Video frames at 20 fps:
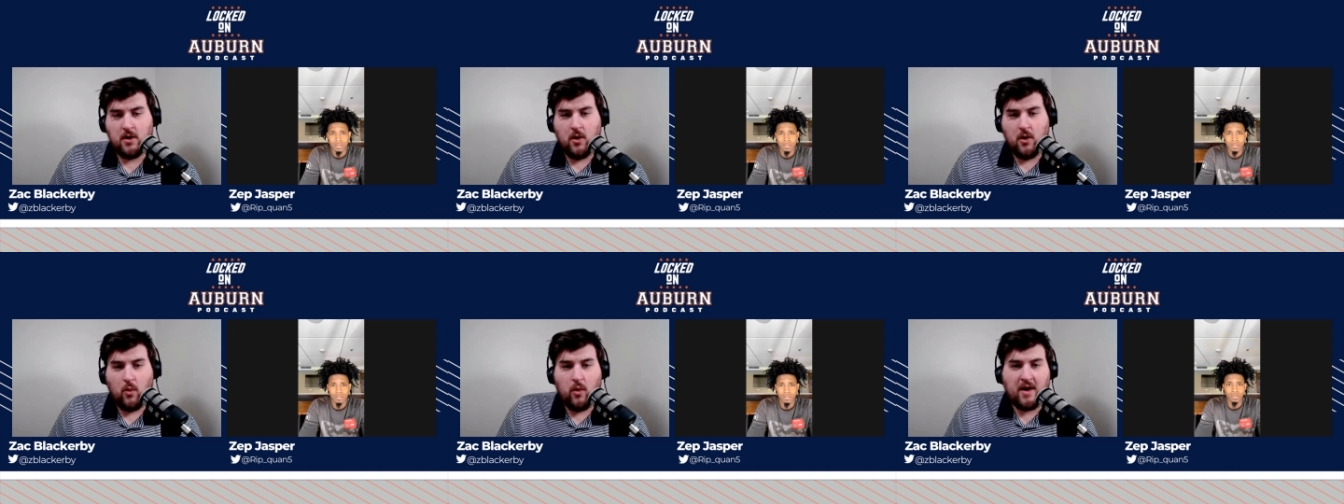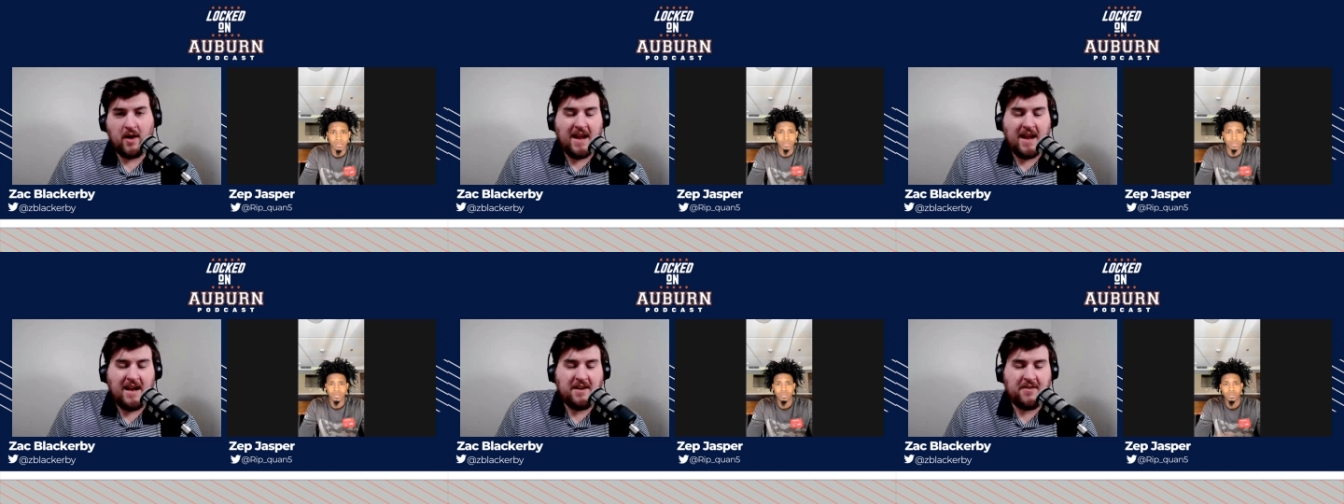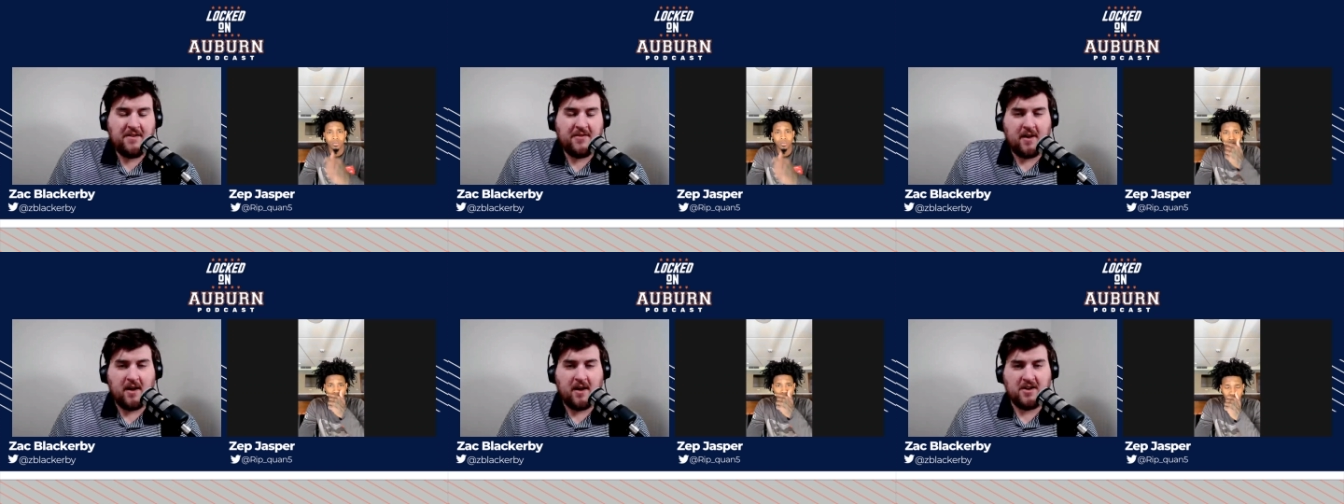What kind of
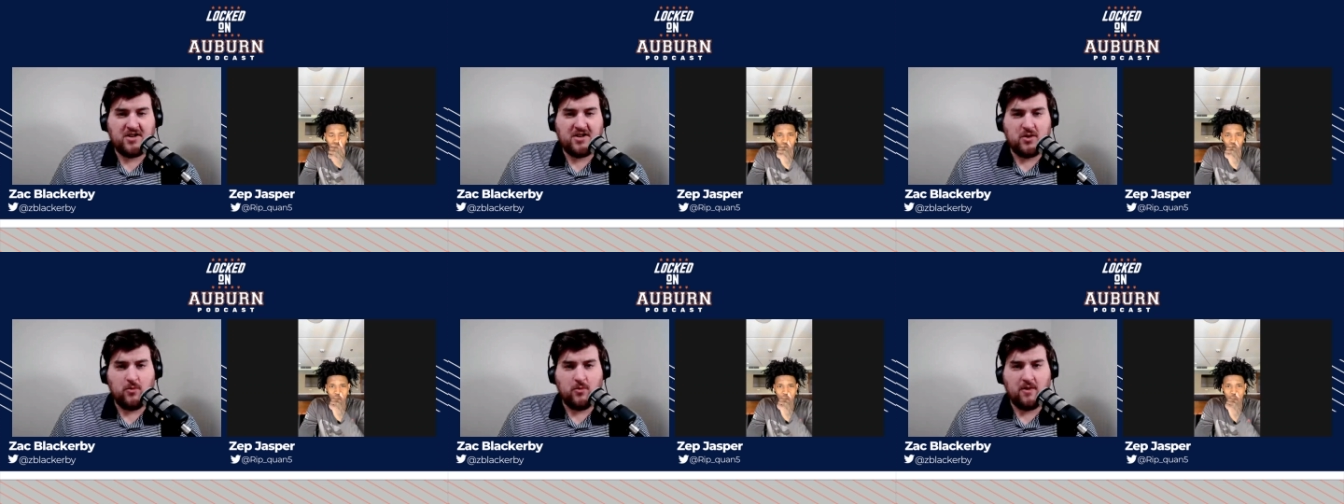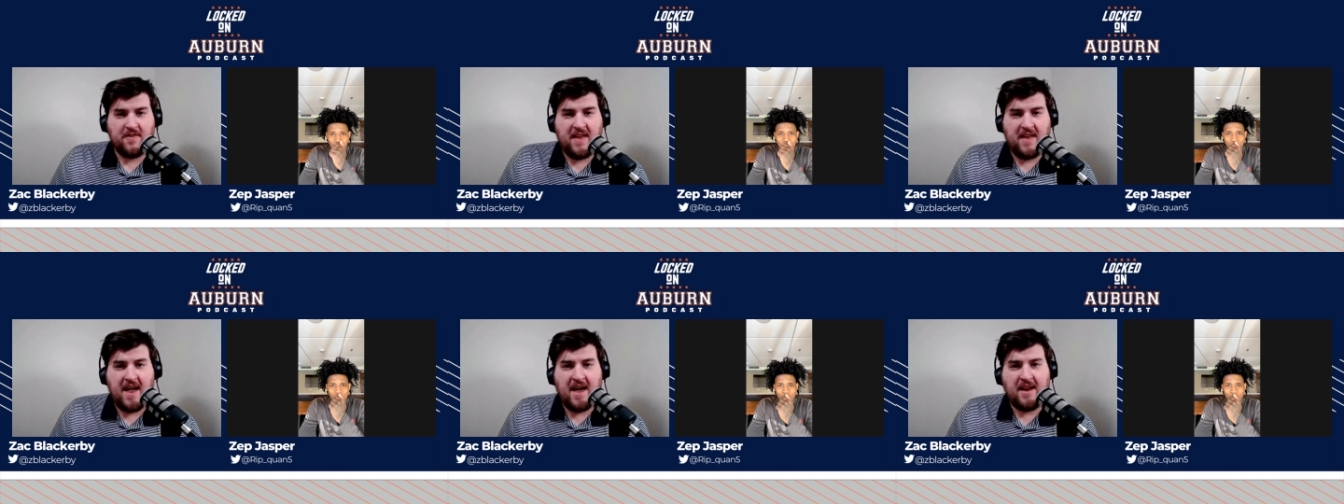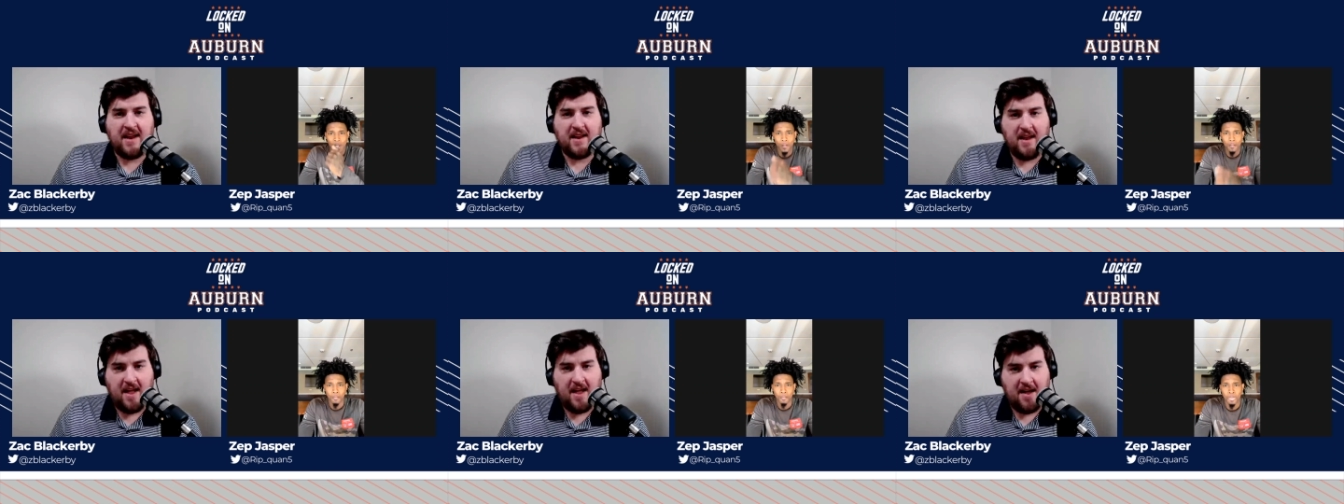discussion was had
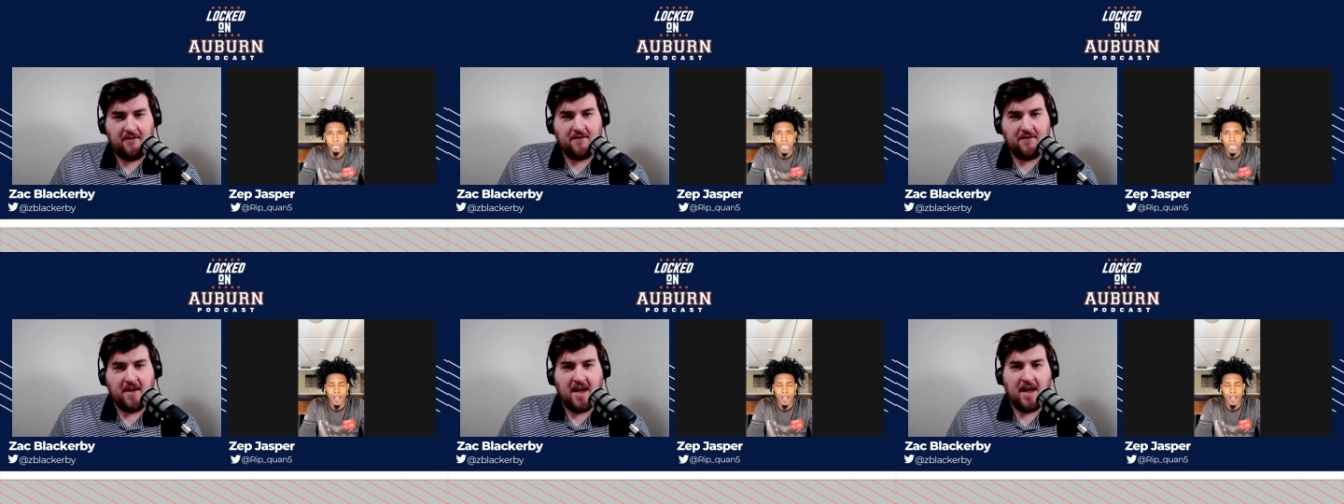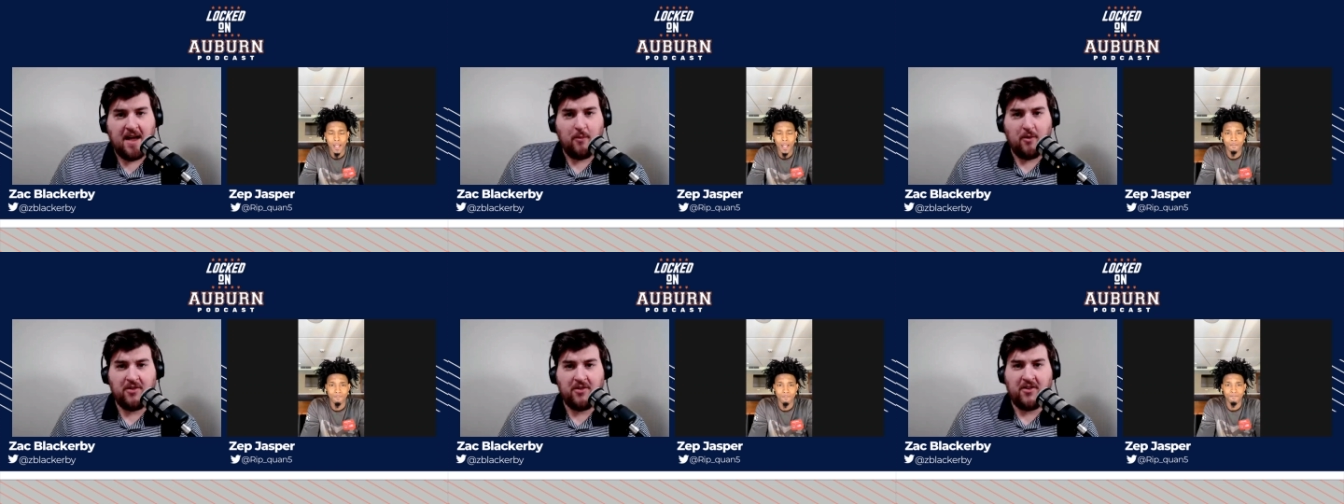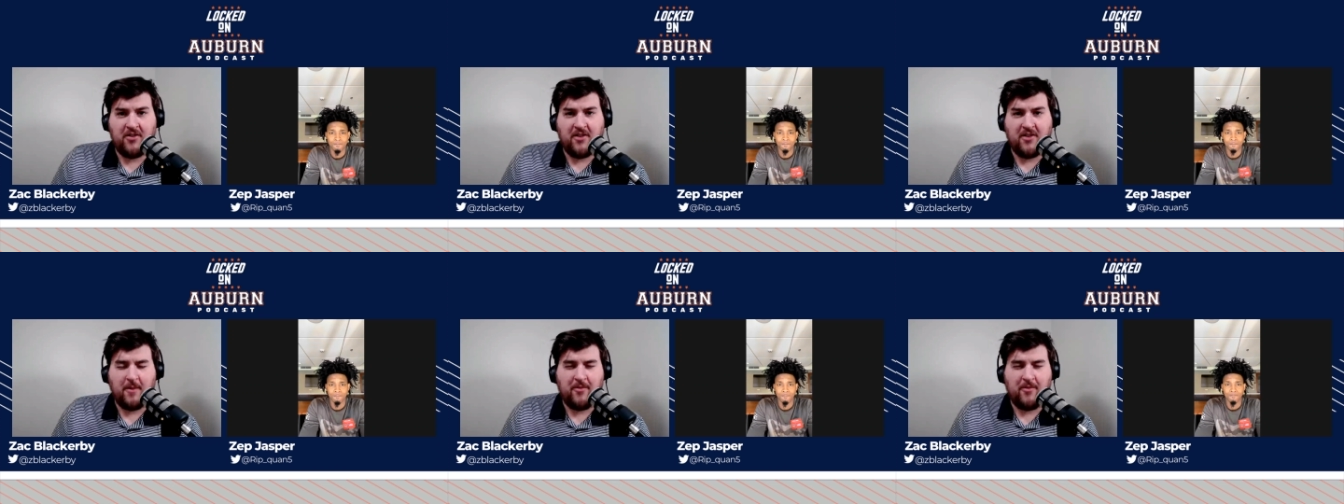at halftime? Was it
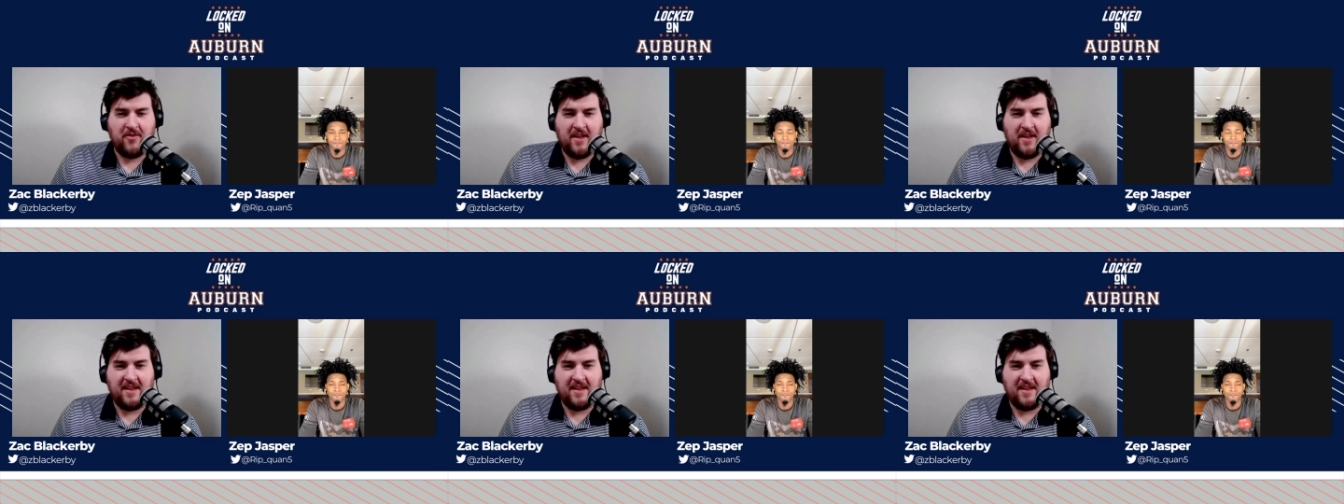something that